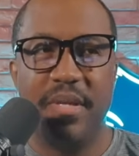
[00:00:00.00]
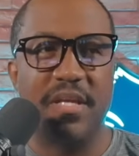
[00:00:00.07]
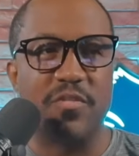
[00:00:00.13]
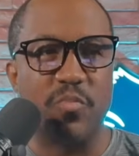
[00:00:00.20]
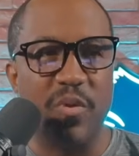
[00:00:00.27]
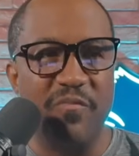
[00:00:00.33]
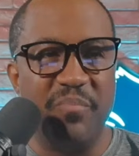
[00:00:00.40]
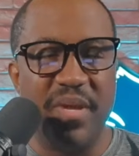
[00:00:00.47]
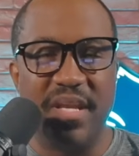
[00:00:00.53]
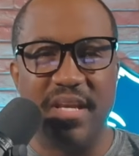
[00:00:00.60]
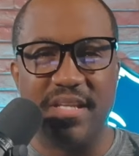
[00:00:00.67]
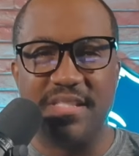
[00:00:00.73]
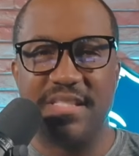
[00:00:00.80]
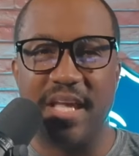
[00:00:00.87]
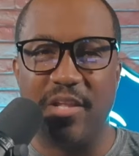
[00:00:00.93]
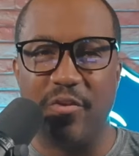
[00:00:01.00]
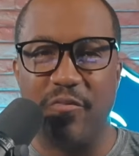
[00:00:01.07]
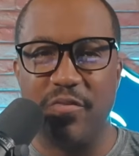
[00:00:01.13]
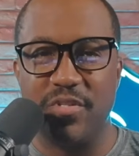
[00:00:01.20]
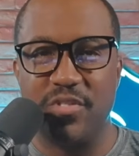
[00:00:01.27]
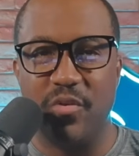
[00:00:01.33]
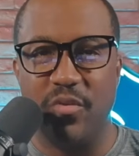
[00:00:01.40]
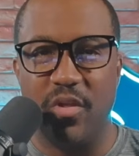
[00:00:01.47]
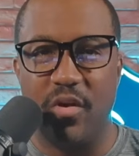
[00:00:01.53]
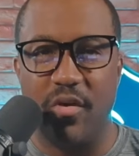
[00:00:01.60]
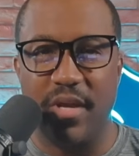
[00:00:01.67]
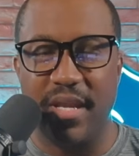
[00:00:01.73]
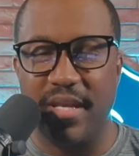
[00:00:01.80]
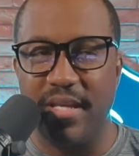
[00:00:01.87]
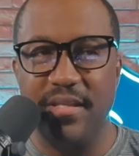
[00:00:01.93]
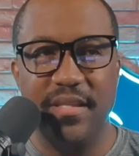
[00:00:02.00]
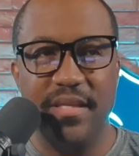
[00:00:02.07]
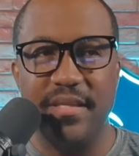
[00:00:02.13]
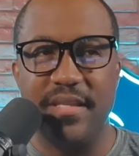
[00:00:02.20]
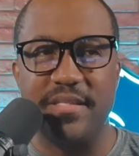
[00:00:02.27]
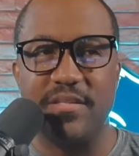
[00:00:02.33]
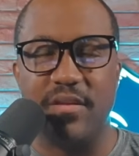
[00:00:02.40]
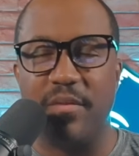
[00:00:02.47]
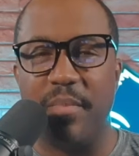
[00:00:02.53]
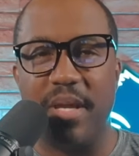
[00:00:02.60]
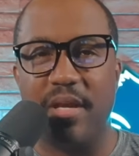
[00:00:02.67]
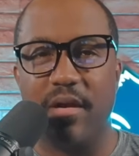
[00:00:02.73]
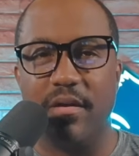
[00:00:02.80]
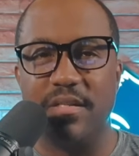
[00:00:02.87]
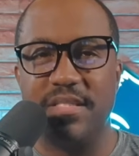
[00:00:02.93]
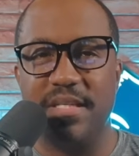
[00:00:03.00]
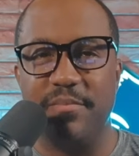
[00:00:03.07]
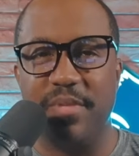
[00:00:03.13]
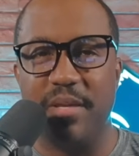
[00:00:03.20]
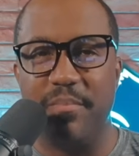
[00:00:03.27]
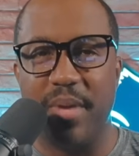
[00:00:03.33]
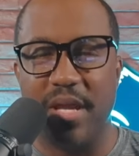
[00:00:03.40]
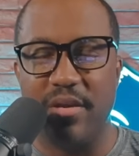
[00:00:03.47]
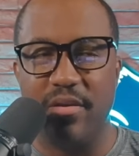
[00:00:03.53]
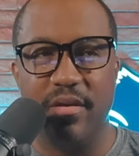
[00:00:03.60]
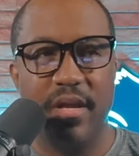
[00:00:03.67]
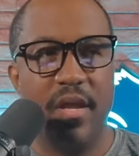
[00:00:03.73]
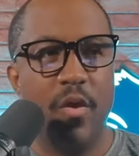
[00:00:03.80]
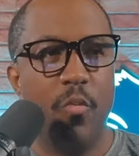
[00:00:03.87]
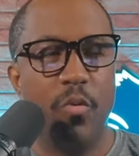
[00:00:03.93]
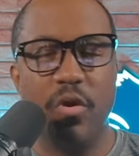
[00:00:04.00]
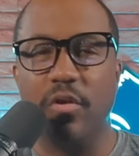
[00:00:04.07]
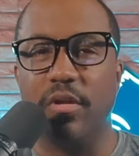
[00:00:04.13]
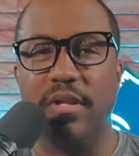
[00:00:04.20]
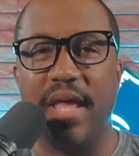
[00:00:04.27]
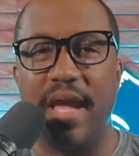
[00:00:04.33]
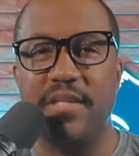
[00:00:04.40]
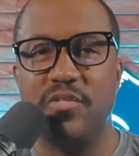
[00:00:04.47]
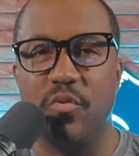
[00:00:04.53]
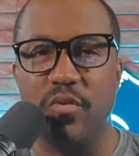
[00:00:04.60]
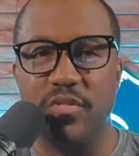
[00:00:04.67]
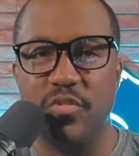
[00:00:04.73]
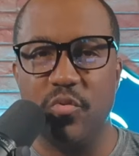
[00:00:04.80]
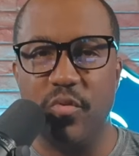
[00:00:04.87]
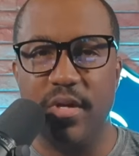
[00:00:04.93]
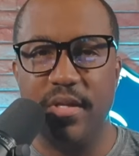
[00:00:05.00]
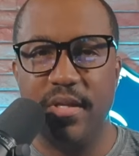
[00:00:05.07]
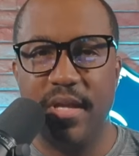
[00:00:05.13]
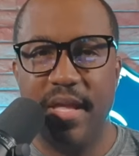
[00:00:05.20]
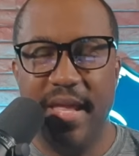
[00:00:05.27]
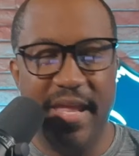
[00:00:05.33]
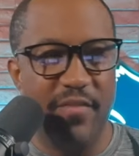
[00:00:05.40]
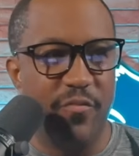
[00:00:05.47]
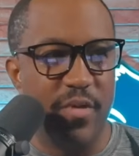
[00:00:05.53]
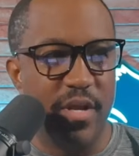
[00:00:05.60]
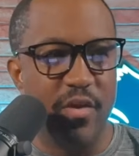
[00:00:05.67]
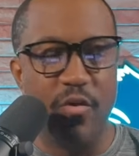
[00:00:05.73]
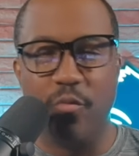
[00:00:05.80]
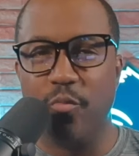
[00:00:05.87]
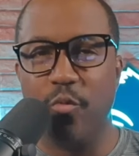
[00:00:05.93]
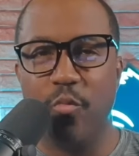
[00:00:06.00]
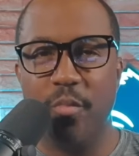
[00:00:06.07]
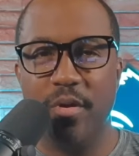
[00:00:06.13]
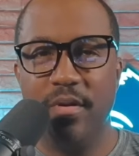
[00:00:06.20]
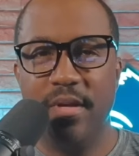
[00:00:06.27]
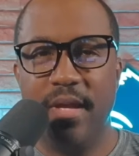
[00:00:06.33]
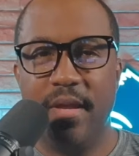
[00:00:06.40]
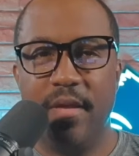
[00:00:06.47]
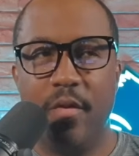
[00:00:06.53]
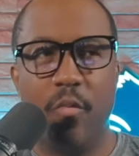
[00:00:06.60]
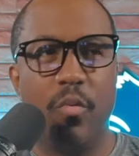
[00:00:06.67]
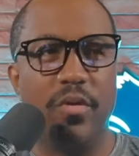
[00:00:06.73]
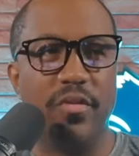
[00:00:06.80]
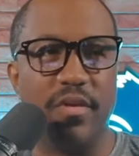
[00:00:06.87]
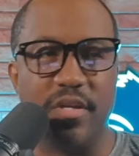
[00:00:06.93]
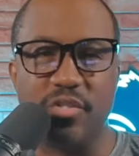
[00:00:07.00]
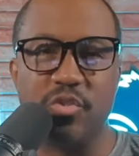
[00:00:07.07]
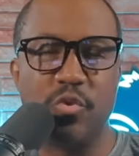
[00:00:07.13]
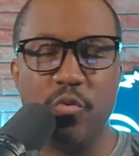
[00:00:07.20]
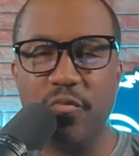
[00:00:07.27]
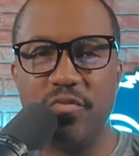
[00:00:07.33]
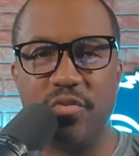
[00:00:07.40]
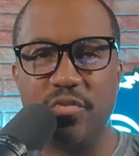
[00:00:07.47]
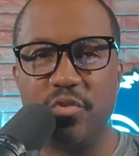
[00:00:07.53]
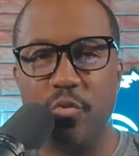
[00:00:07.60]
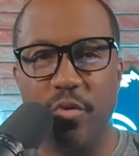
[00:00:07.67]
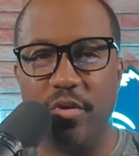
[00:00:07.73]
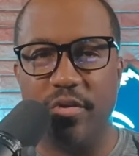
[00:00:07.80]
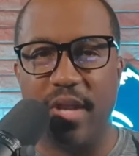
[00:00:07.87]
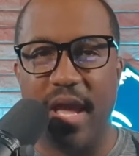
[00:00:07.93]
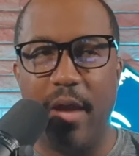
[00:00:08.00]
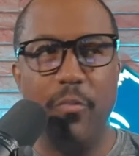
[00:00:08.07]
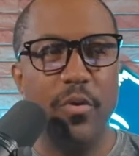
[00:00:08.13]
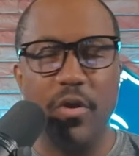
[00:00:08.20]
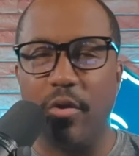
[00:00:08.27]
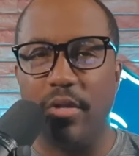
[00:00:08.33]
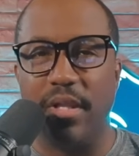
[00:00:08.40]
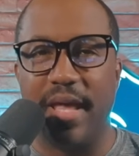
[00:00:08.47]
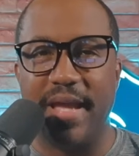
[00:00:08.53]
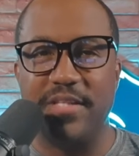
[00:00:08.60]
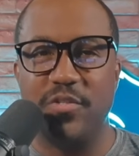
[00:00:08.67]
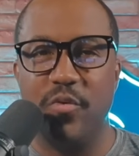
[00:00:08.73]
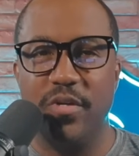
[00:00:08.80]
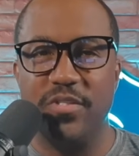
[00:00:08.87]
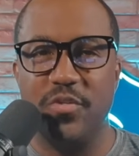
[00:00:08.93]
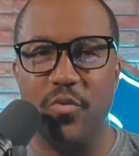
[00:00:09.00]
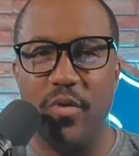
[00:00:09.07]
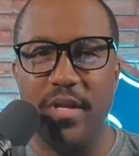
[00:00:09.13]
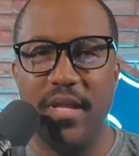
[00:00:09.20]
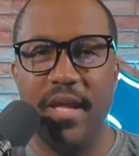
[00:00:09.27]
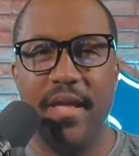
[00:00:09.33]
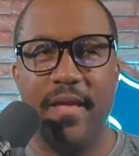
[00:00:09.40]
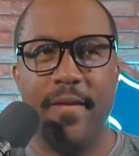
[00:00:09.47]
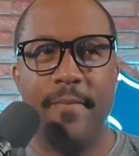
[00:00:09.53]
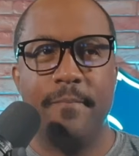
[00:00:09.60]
Because we've been in a cellar for so long. And anything that's going to make our team get better, we're going to latch on to it. If we hear a rumor, whether there's truth to it or not, we're going to latch on to it.